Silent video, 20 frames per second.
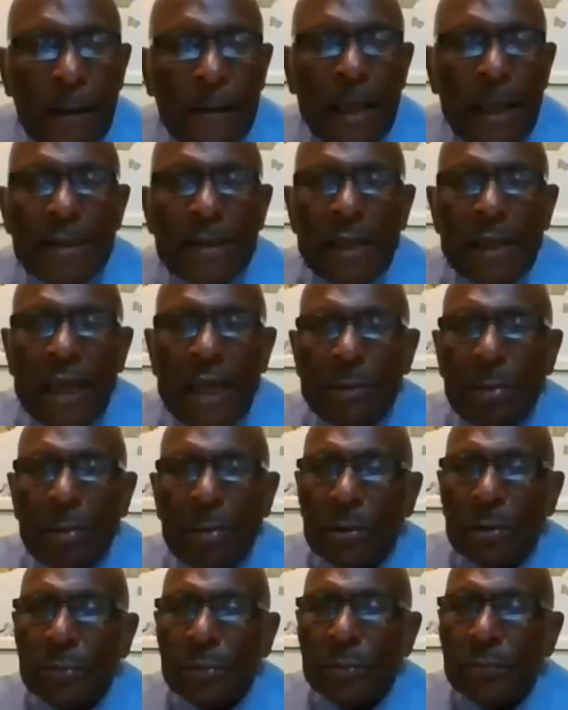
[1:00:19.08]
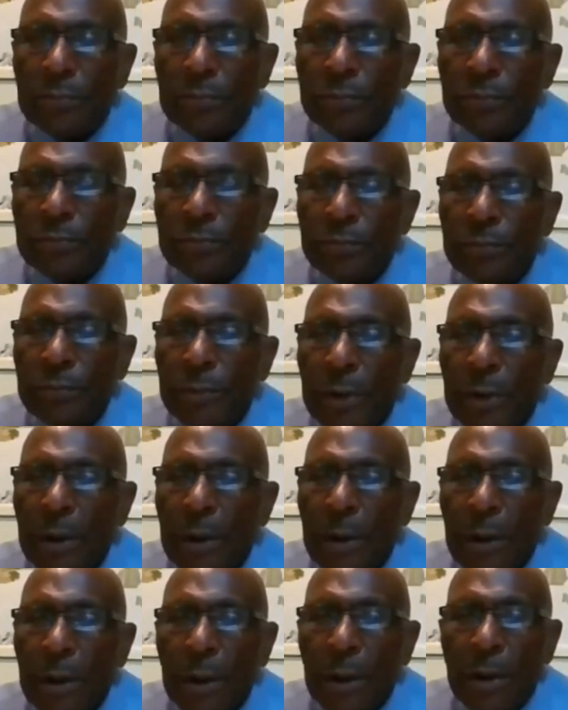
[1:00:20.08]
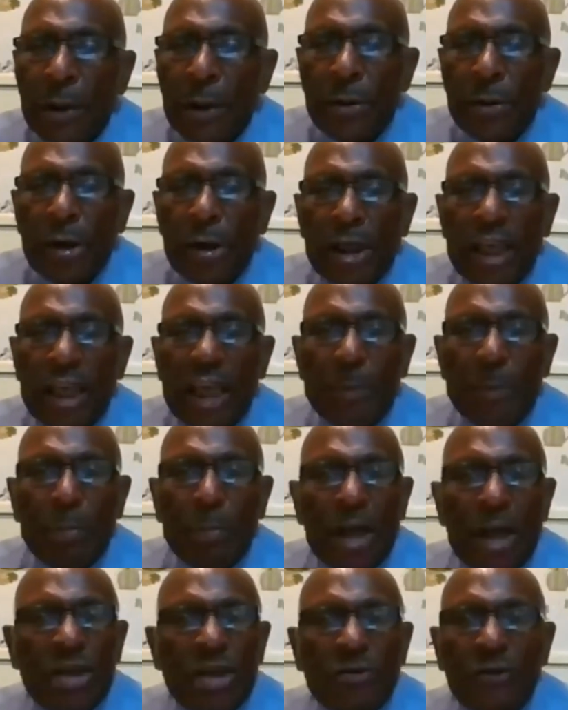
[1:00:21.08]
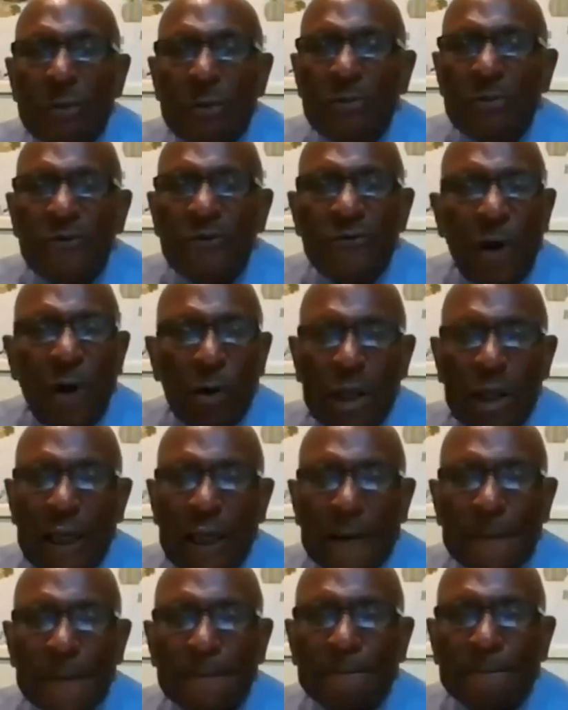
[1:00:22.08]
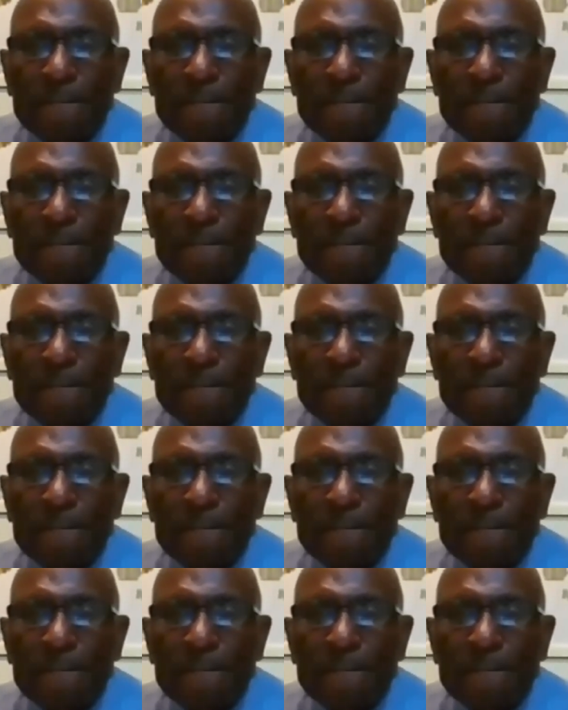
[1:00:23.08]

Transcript: that is able to keep us from falling